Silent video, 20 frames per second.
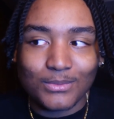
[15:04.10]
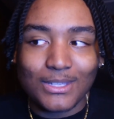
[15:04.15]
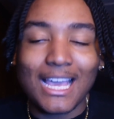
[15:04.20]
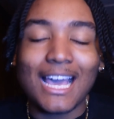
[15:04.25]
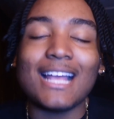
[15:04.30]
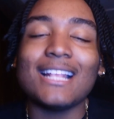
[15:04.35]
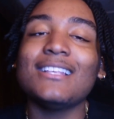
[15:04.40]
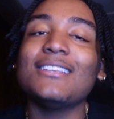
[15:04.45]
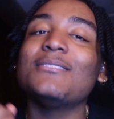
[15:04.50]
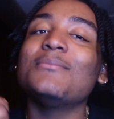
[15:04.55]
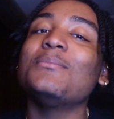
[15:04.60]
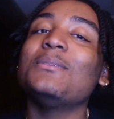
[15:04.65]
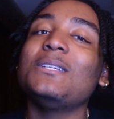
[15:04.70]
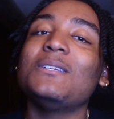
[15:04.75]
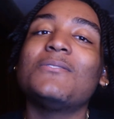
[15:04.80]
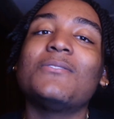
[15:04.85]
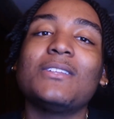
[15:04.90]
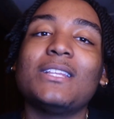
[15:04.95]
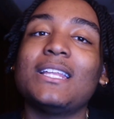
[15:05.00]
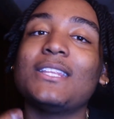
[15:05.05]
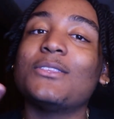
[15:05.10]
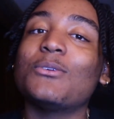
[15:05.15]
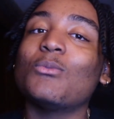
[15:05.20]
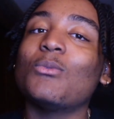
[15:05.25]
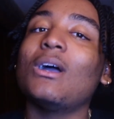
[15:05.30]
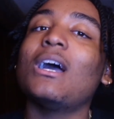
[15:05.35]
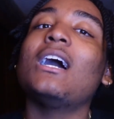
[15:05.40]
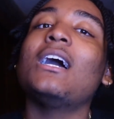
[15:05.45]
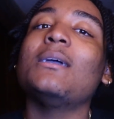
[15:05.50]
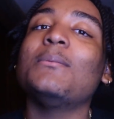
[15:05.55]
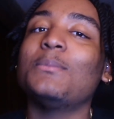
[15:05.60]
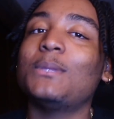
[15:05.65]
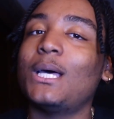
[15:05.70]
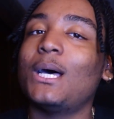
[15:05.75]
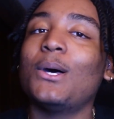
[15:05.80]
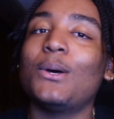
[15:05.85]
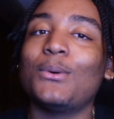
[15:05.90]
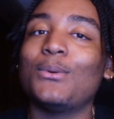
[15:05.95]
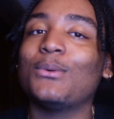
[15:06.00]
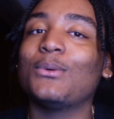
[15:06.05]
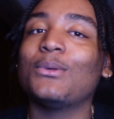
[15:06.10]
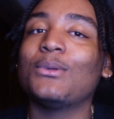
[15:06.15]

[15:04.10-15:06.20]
I didn't mean for that to rhyme though.